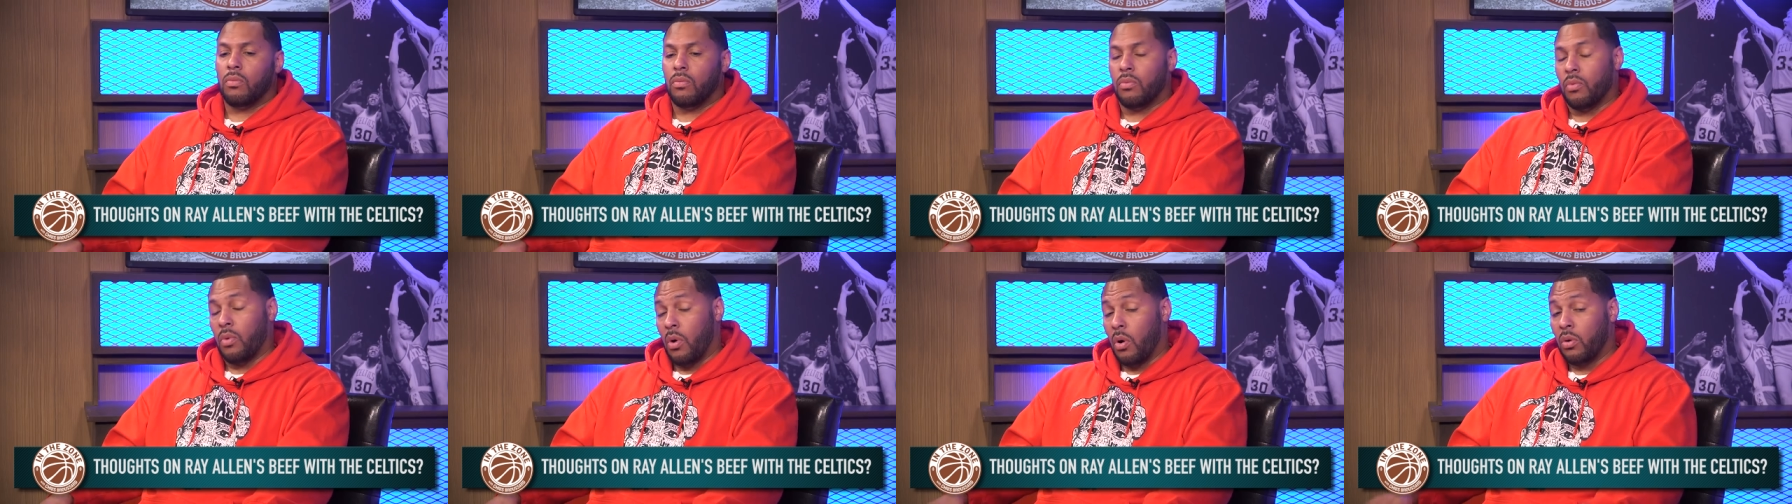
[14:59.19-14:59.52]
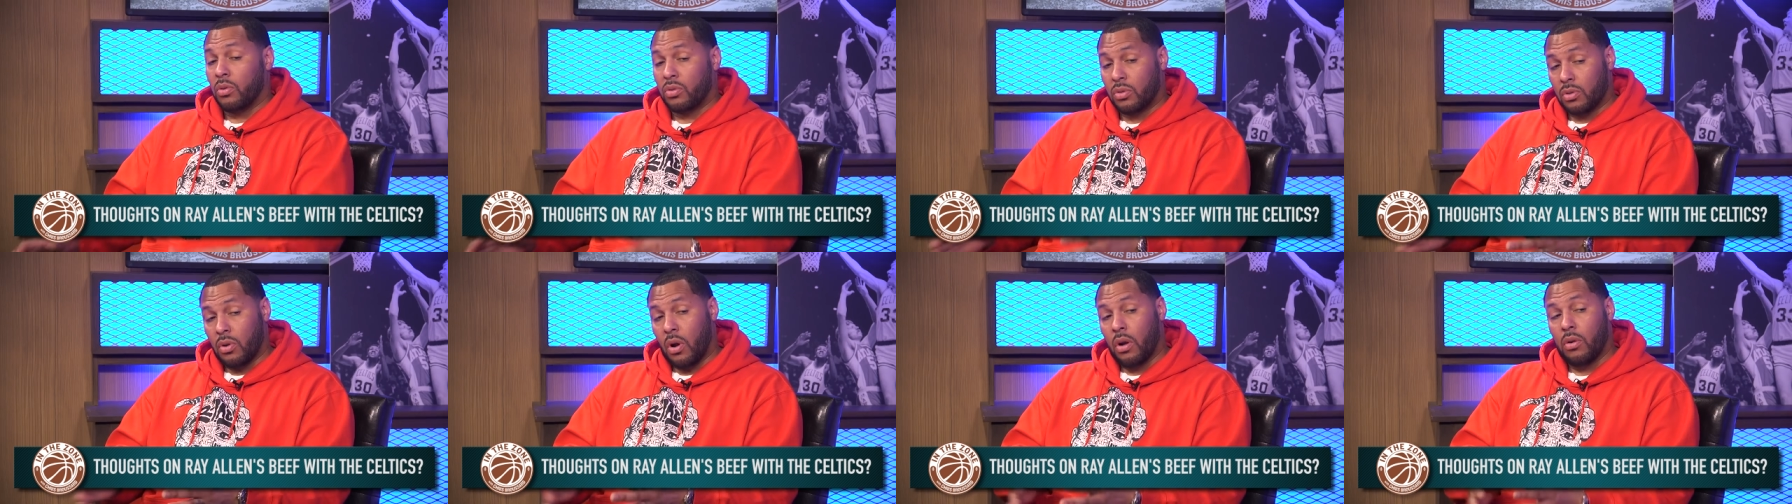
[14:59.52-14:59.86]

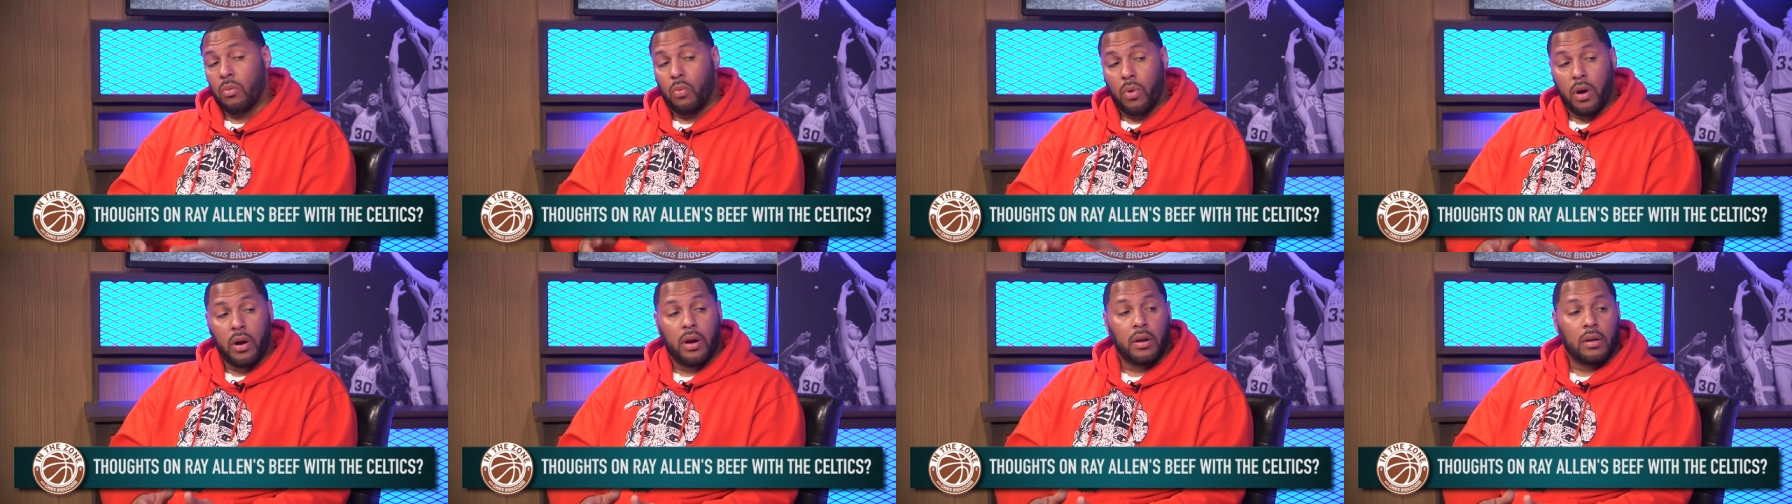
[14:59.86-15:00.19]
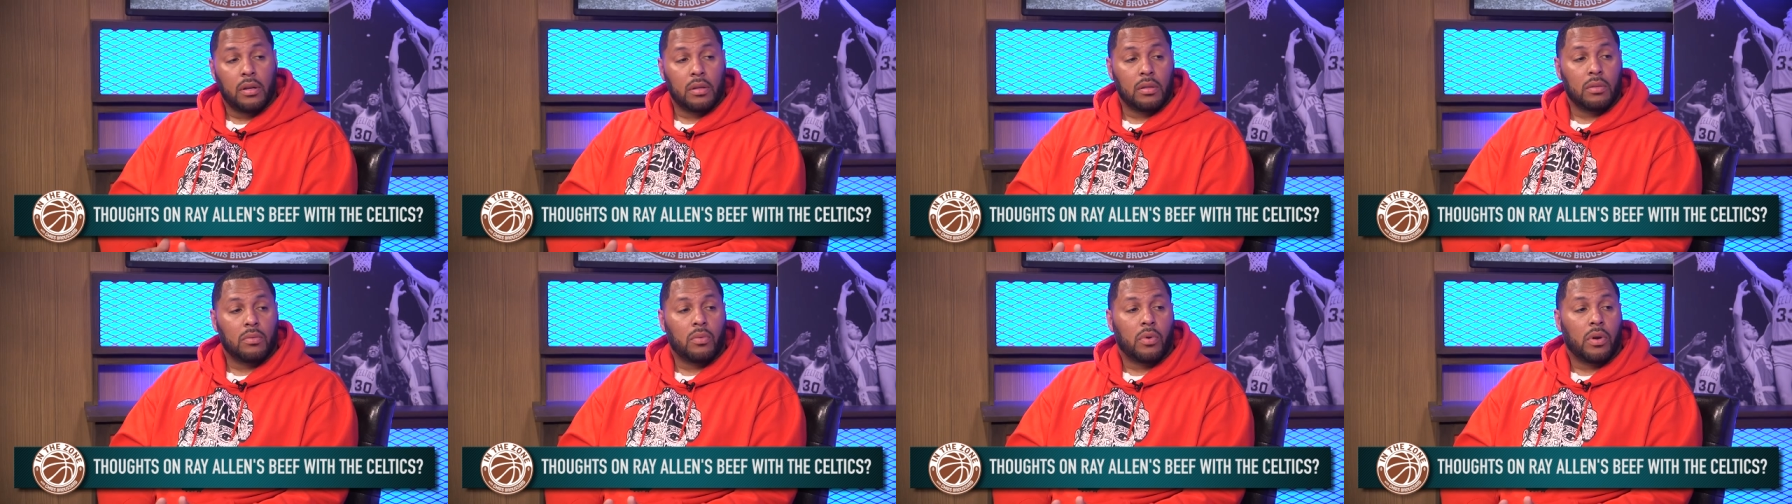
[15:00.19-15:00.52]
well, starting where
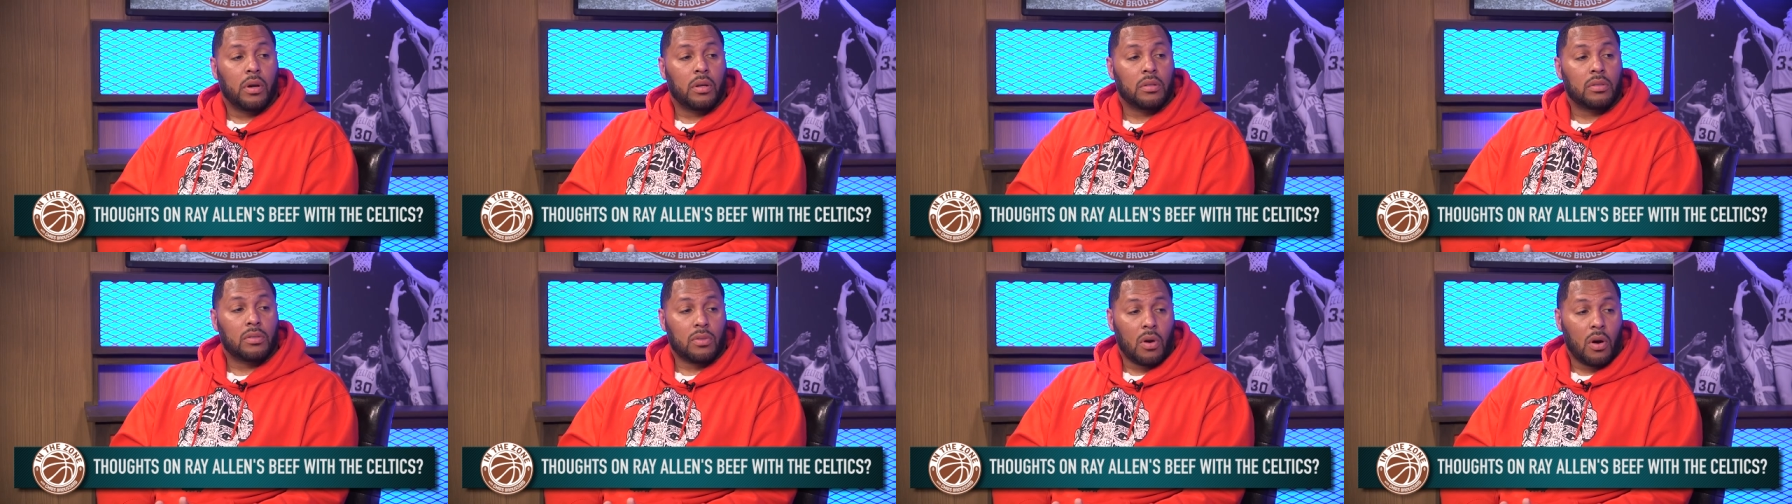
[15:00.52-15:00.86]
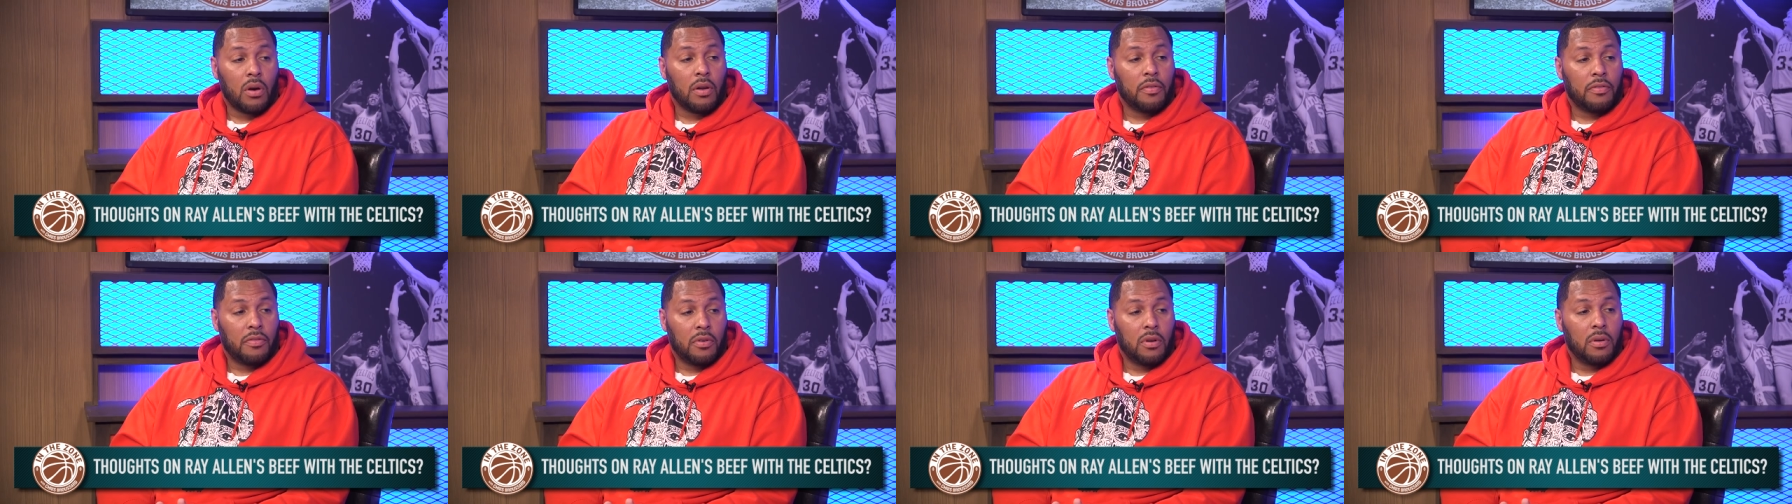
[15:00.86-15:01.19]
it where it
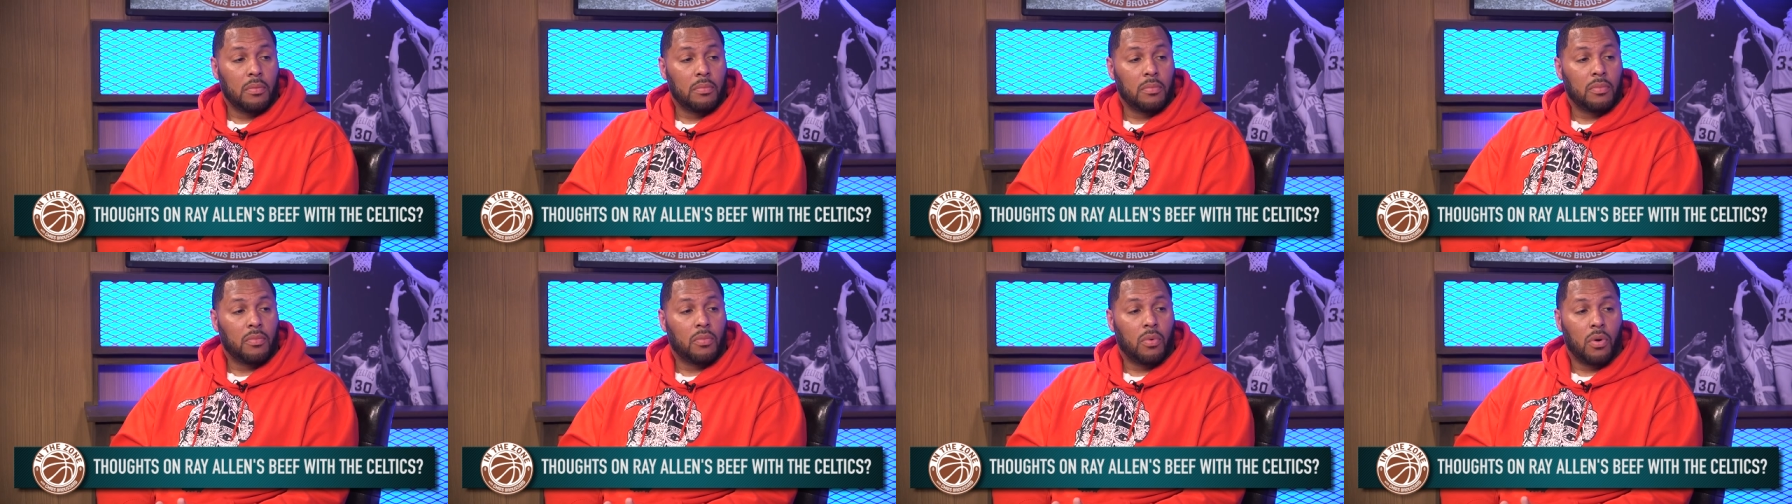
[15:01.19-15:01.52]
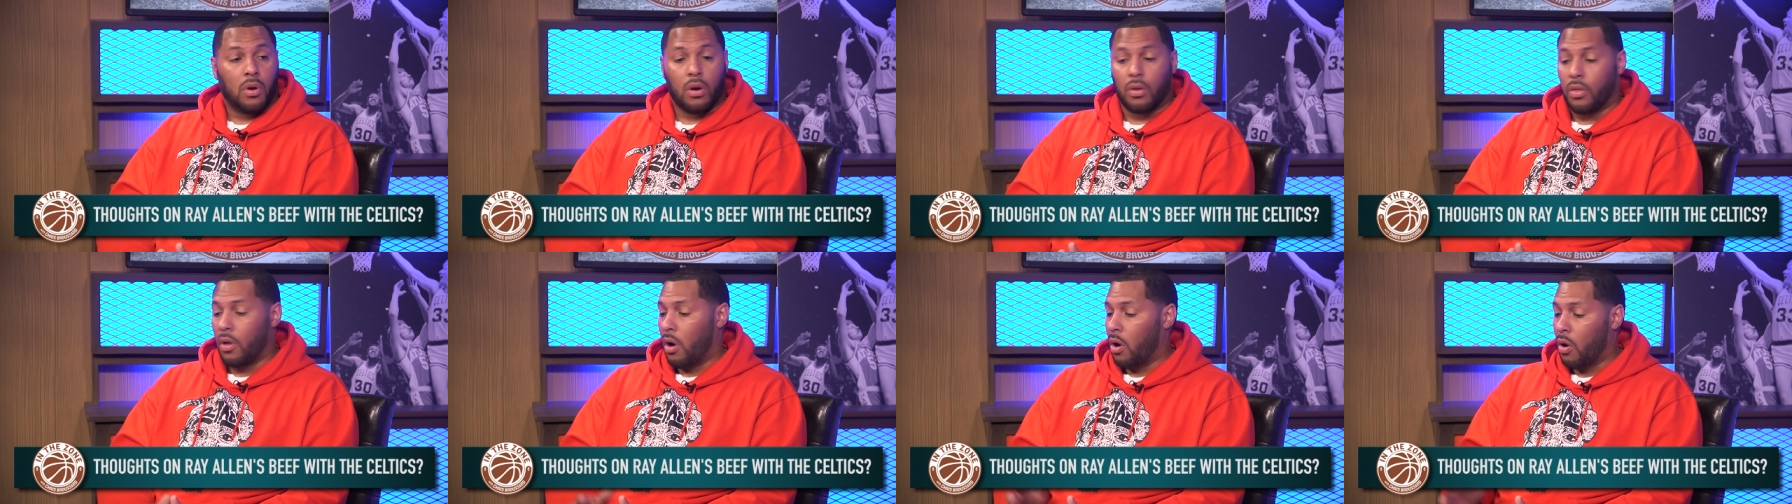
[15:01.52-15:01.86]
started from,
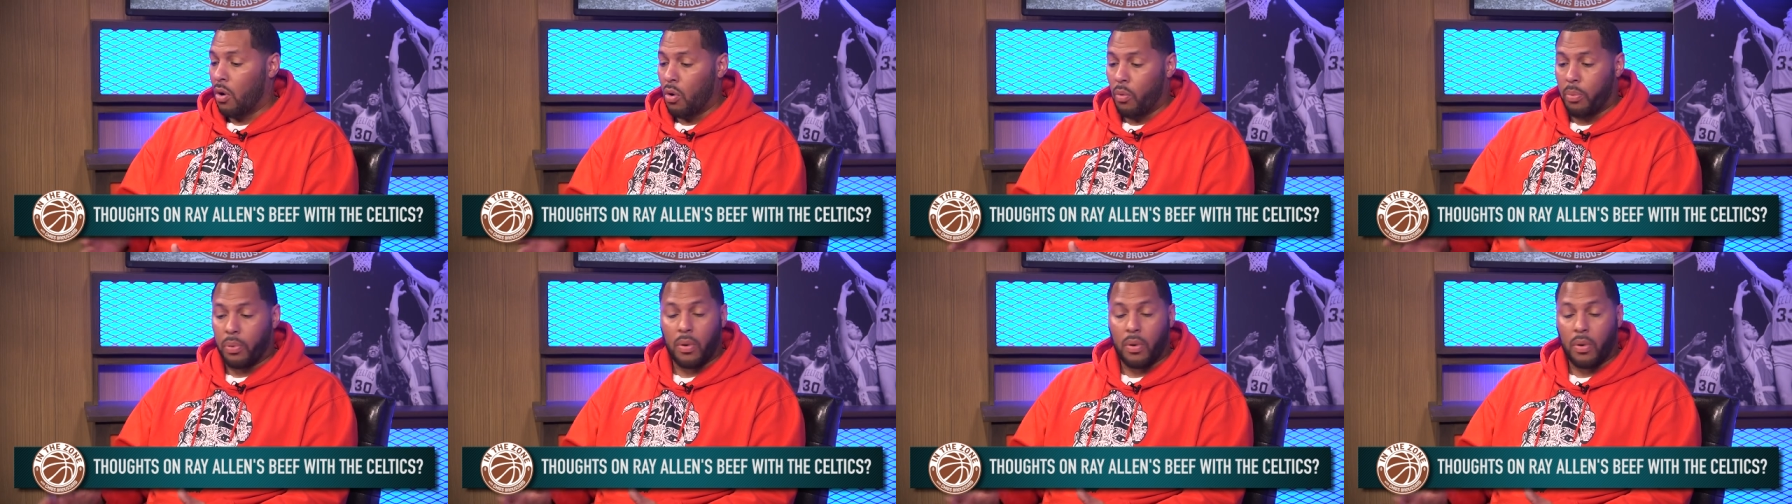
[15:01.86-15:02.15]
where the whole